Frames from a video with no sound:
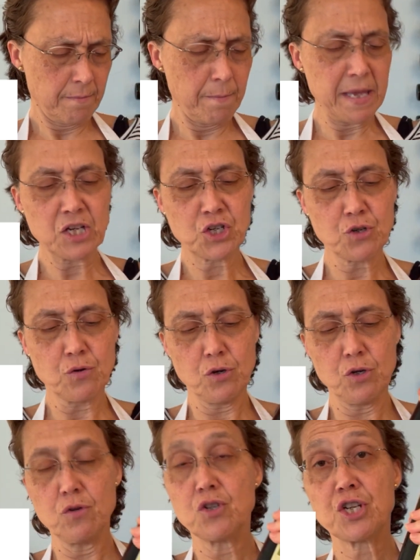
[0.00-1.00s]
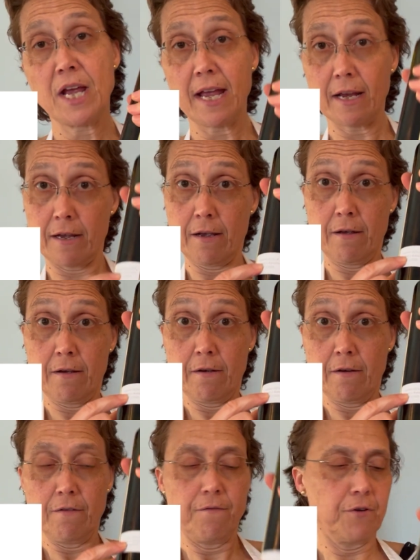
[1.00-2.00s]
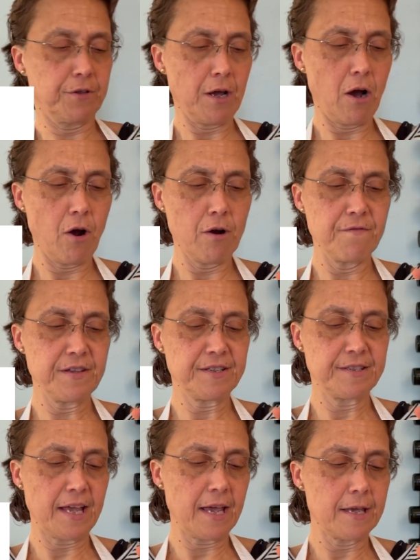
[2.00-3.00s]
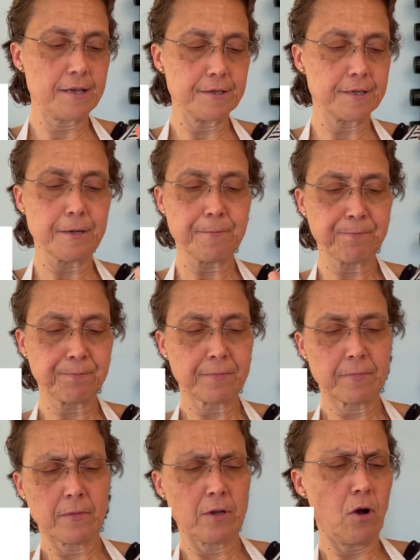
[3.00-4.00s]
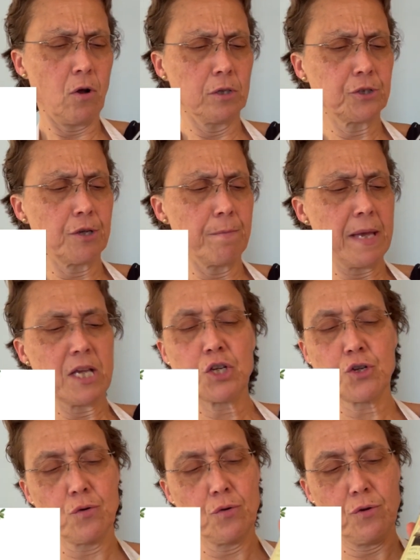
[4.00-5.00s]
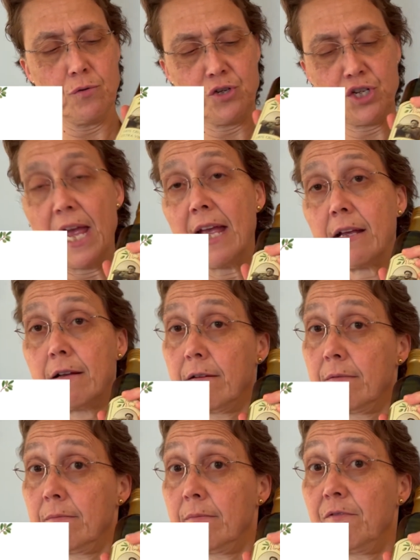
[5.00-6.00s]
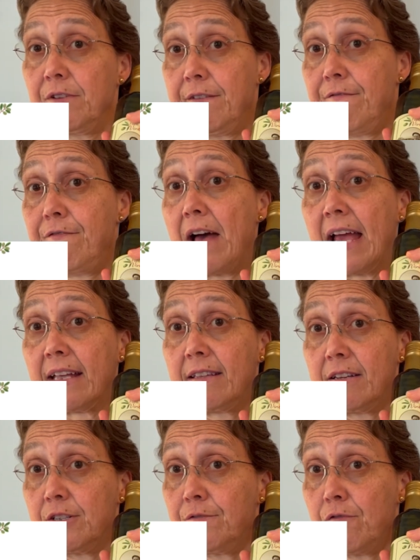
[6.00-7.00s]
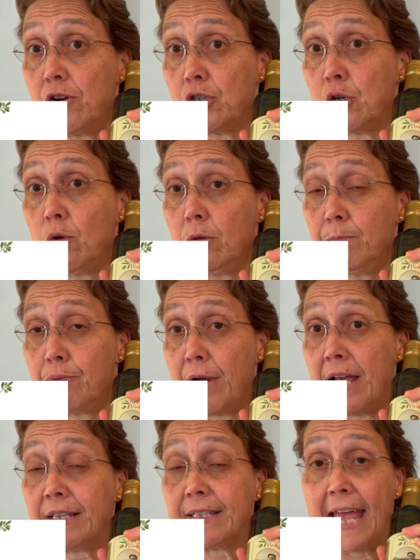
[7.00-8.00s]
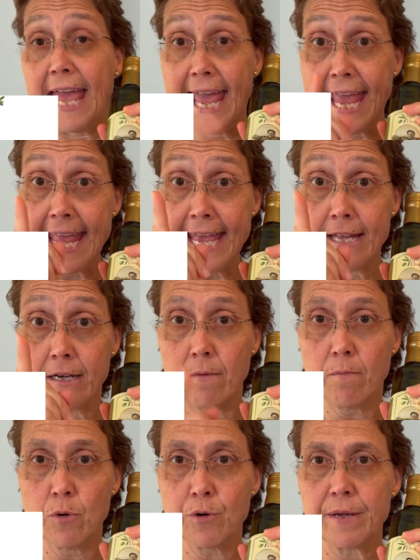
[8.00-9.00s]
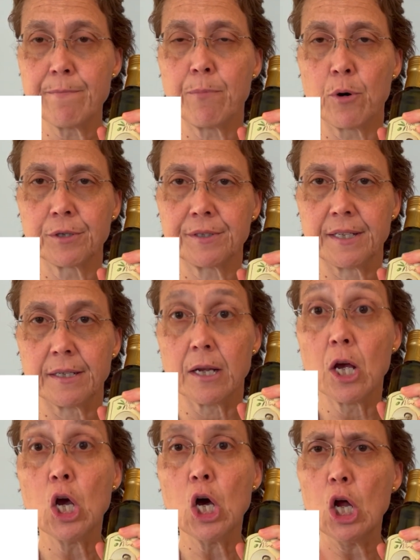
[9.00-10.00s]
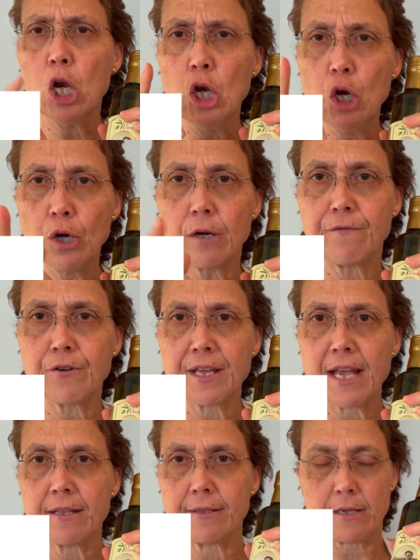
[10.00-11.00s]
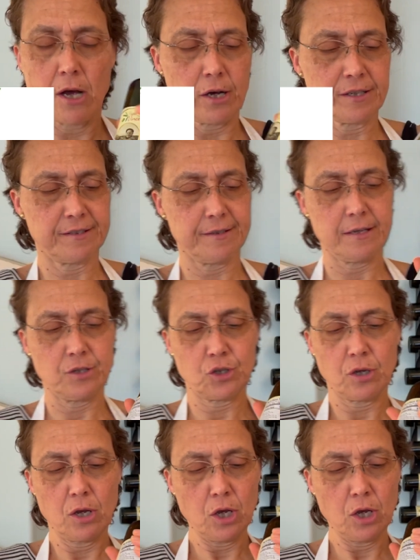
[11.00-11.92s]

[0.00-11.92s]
Make sure you check for the harvest date. Also make sure you check for the fact that it's first cold pressed and more important, look for the antioxidants.